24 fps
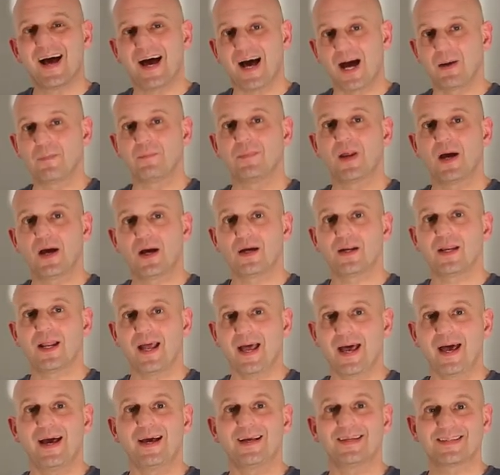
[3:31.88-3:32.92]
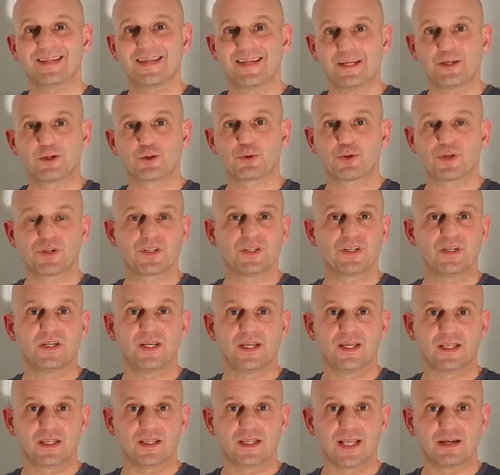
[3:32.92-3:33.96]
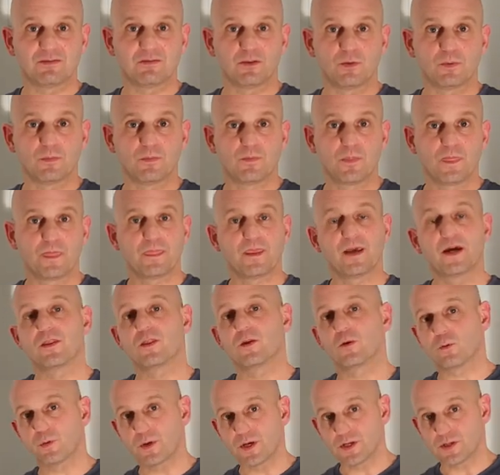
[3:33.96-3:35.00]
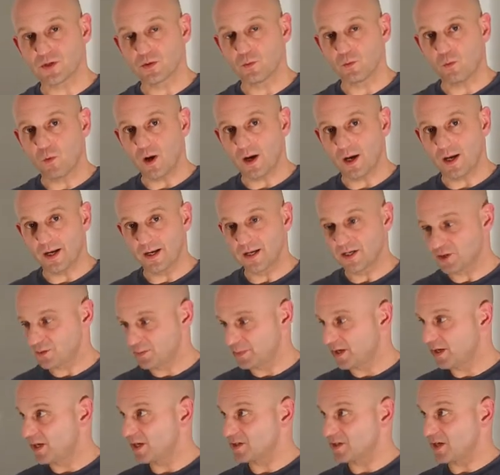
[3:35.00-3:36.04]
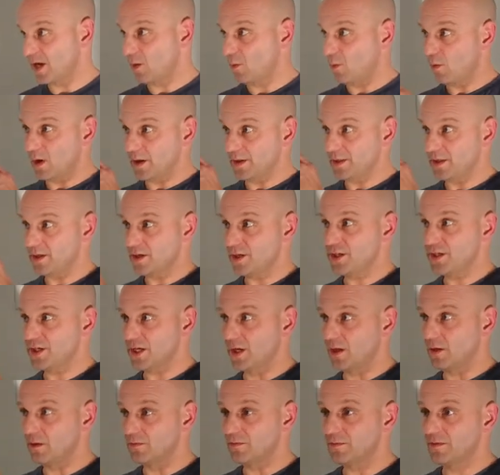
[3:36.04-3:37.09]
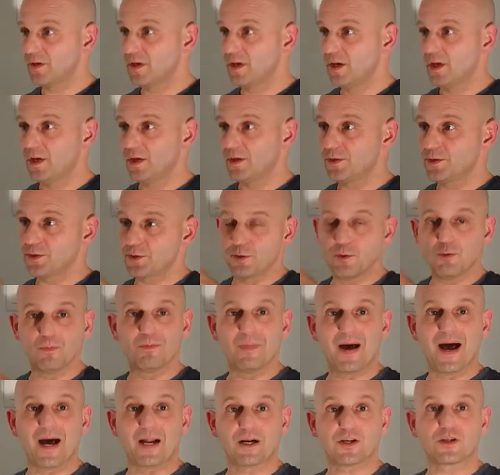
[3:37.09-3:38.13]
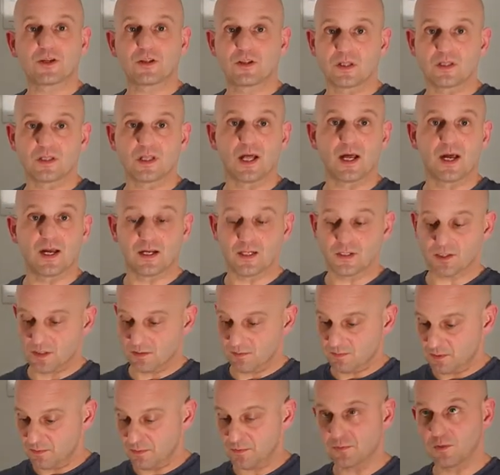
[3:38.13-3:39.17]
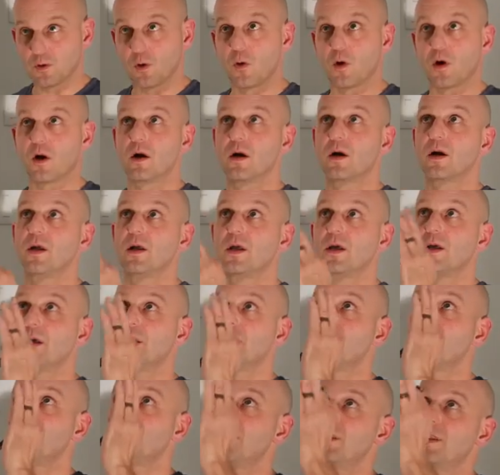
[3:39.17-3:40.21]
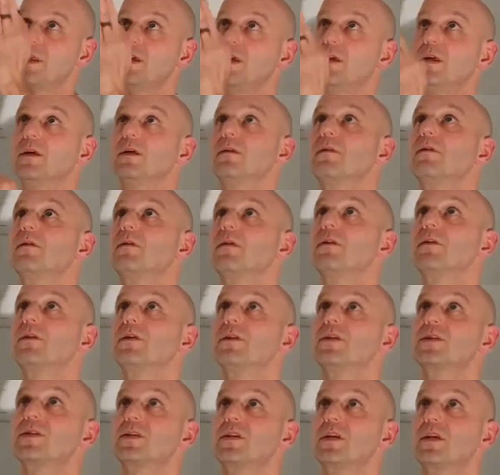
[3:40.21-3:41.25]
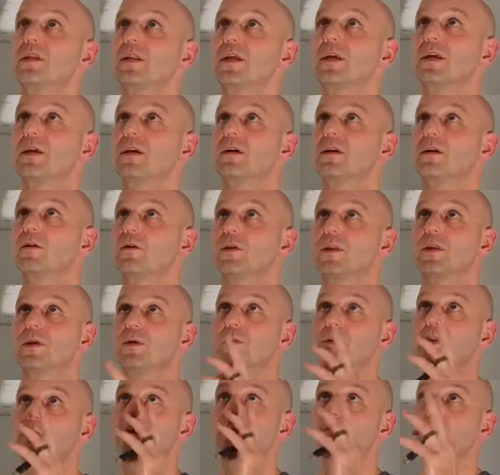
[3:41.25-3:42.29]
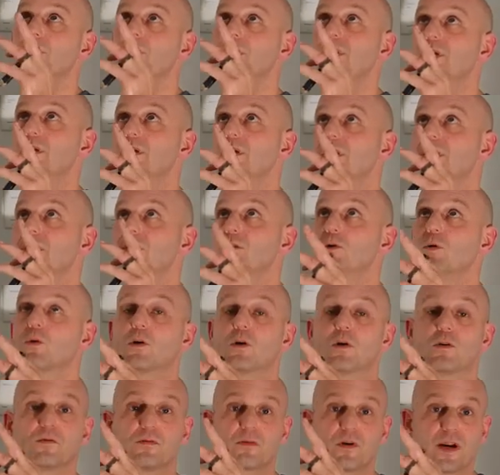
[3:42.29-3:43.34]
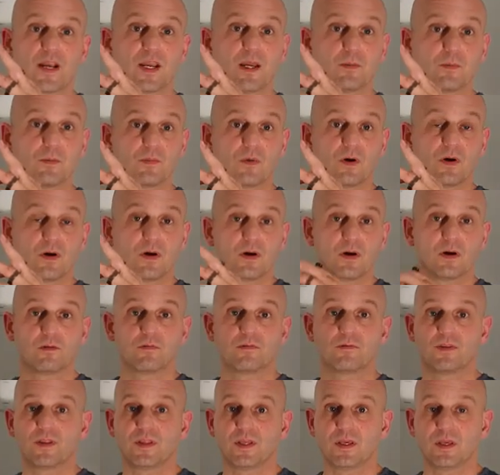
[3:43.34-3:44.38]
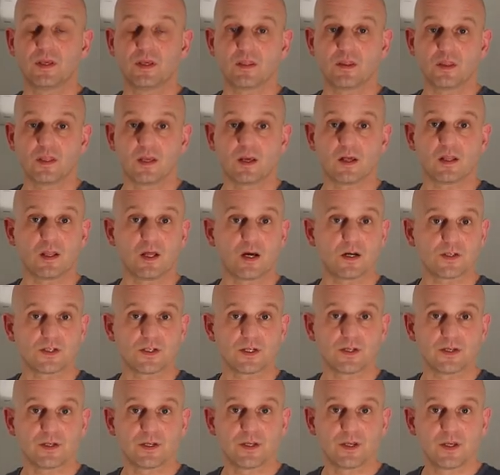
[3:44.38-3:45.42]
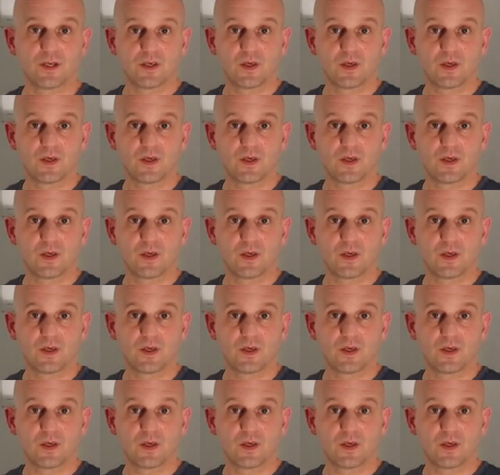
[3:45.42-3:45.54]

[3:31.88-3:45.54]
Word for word: I'm not as interested in level, and the reason why is because I want the shelf to match the lines of the floor, the ceiling, or the, the, the uh, door frame of the, the closet.